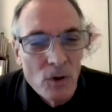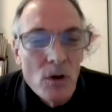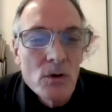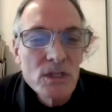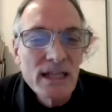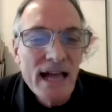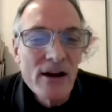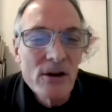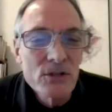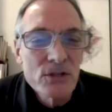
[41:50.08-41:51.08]
Rose
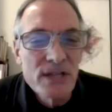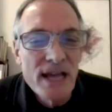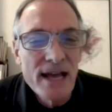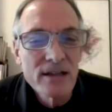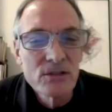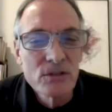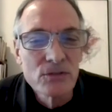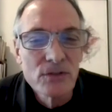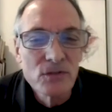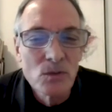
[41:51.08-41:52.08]
allows her dad to
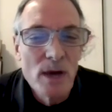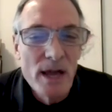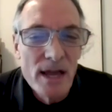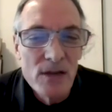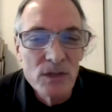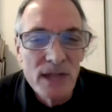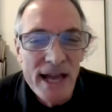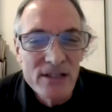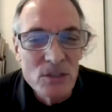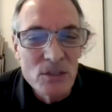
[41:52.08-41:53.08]
drift away and
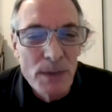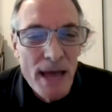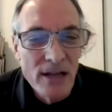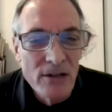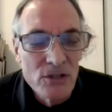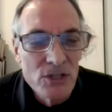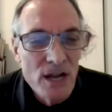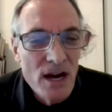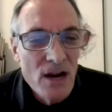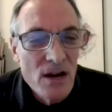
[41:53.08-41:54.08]
relaxes back in her
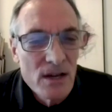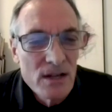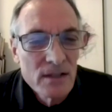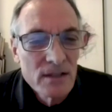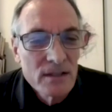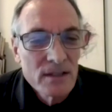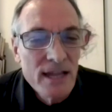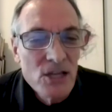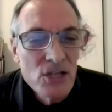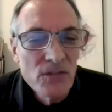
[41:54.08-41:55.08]
chair.
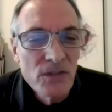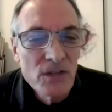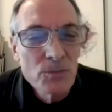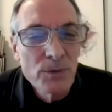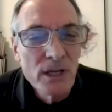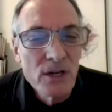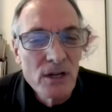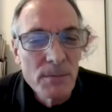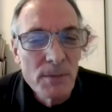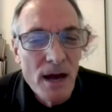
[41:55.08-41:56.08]
Today she feels pretty
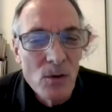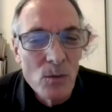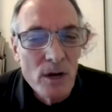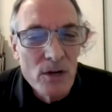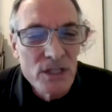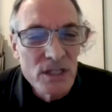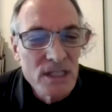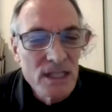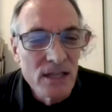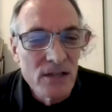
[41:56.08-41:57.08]
good about where
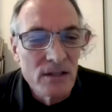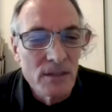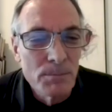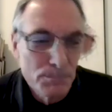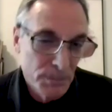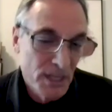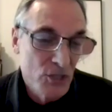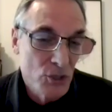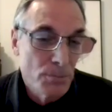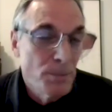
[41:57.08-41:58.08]
she's sitting on the
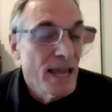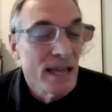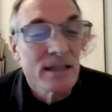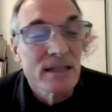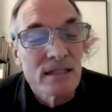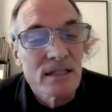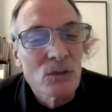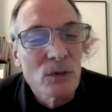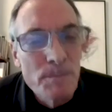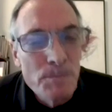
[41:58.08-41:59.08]
pleasure-pain
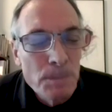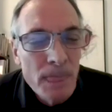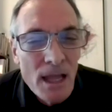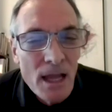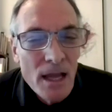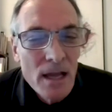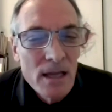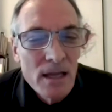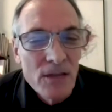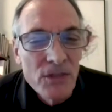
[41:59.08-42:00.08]
continuum.
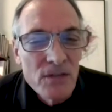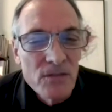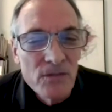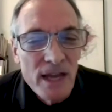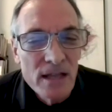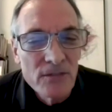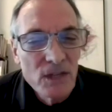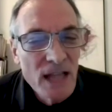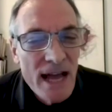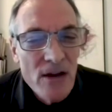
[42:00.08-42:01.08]
A thin veil
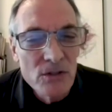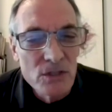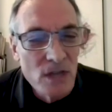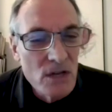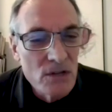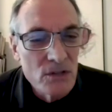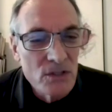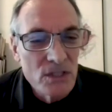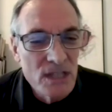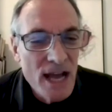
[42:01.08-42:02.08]
of clouds
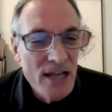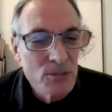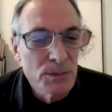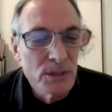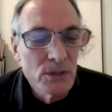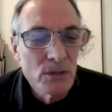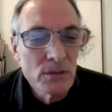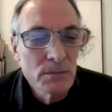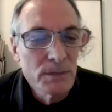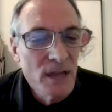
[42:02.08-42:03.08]
dulls the sky's
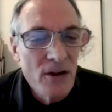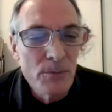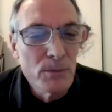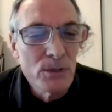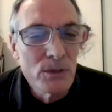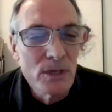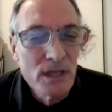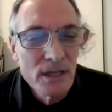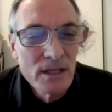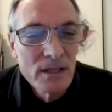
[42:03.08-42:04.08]
blue, but not her mood.